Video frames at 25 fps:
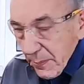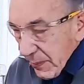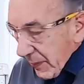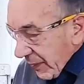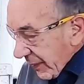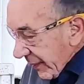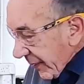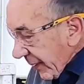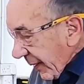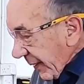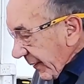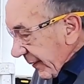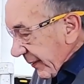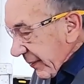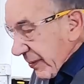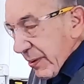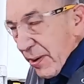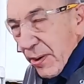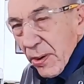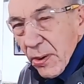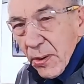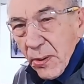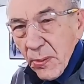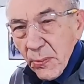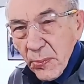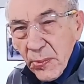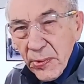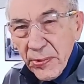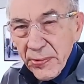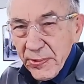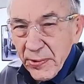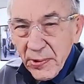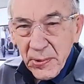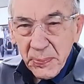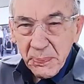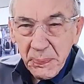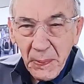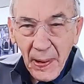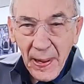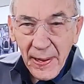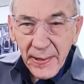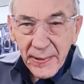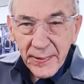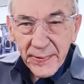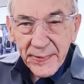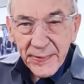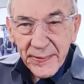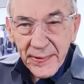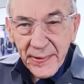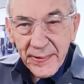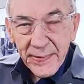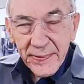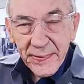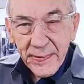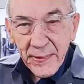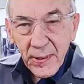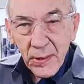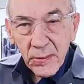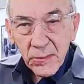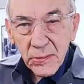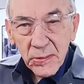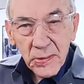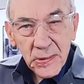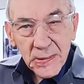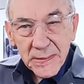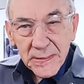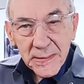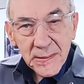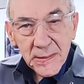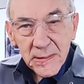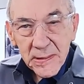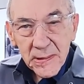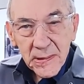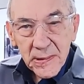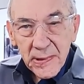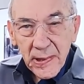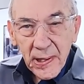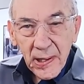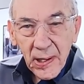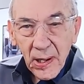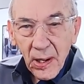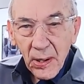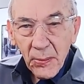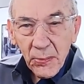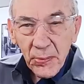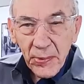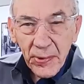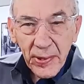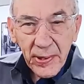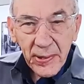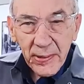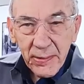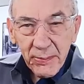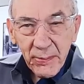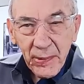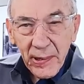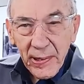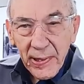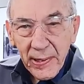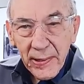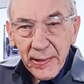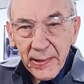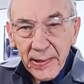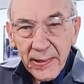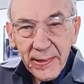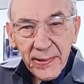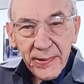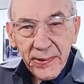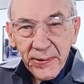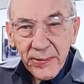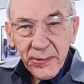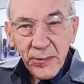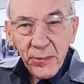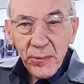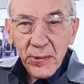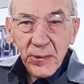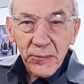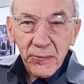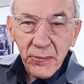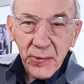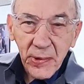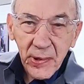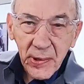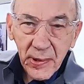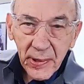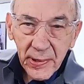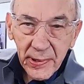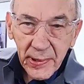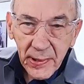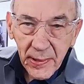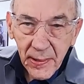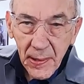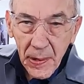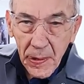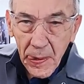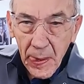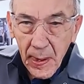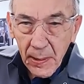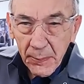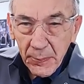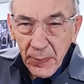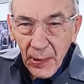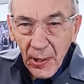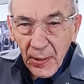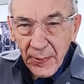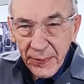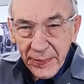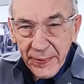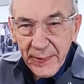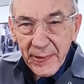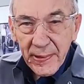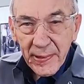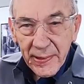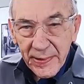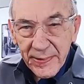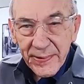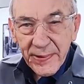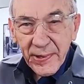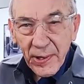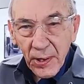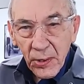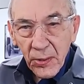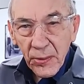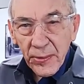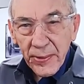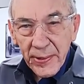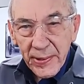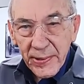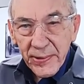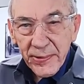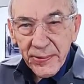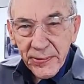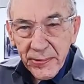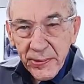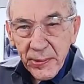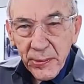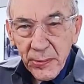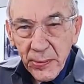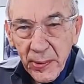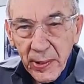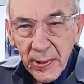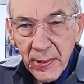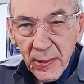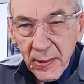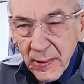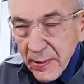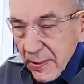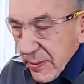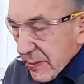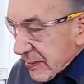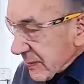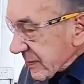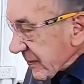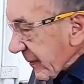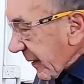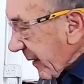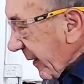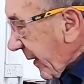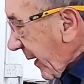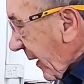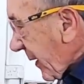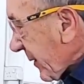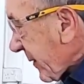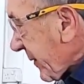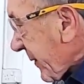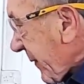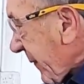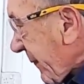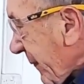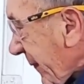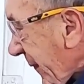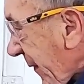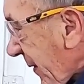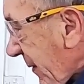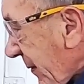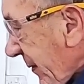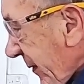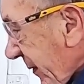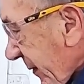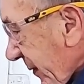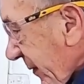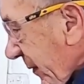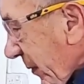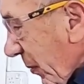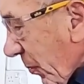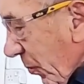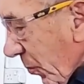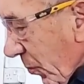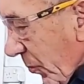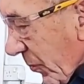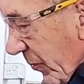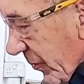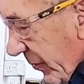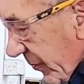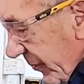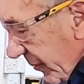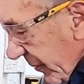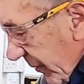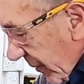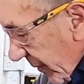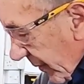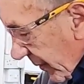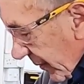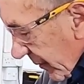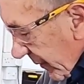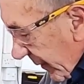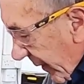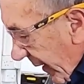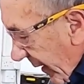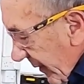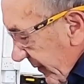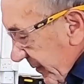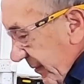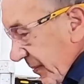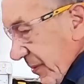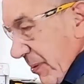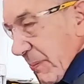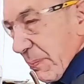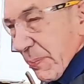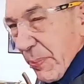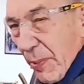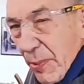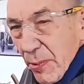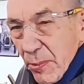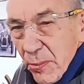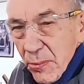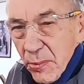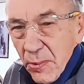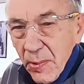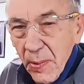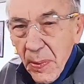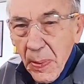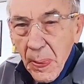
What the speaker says: But the other car wasn't as bad as this, so, you know, we didn't need to do it really. But I think this car needs doing to catch the various corners, catch the boot.